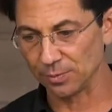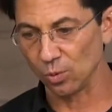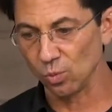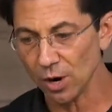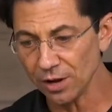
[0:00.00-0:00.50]
But
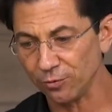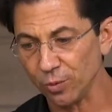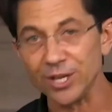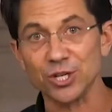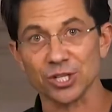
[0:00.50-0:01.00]
what if
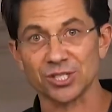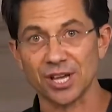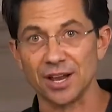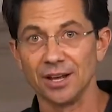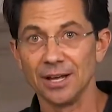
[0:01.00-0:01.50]
we just
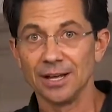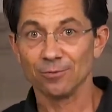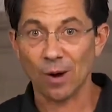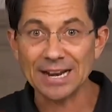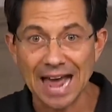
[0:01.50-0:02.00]
said,
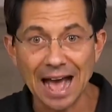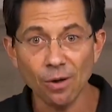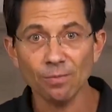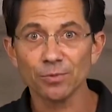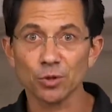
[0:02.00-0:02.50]
right now,